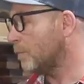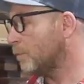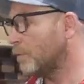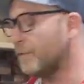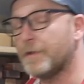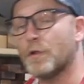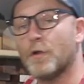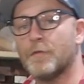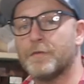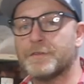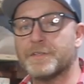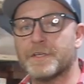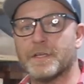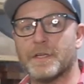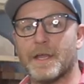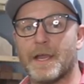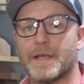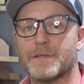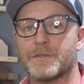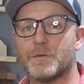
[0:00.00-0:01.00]
Moving over to the
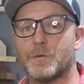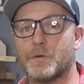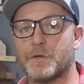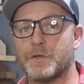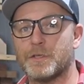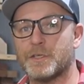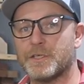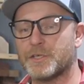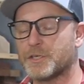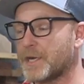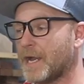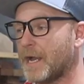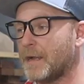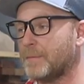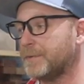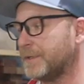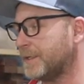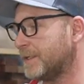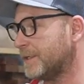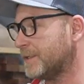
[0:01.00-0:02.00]
last corner of the shop
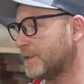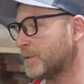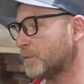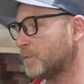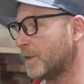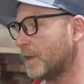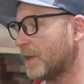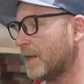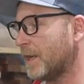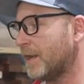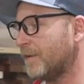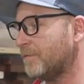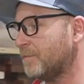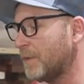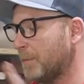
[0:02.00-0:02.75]
is where I have